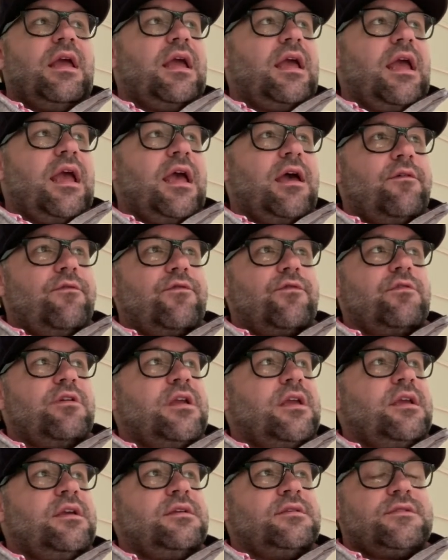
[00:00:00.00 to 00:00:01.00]

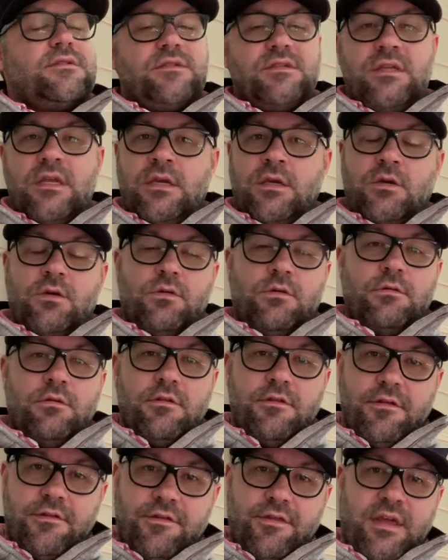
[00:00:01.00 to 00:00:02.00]
every single
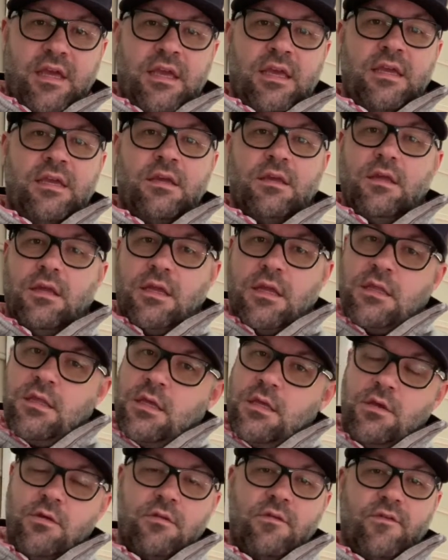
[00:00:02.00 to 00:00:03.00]
thing in the
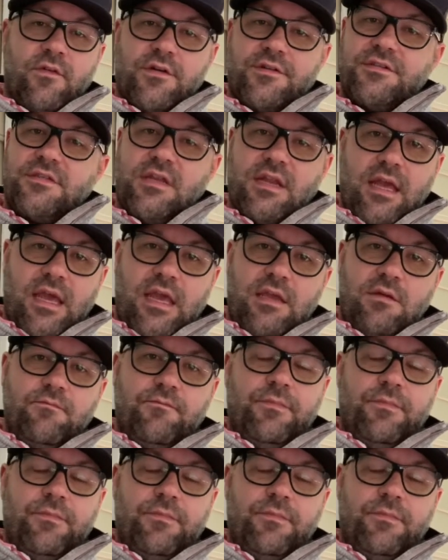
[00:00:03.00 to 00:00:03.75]
universe today.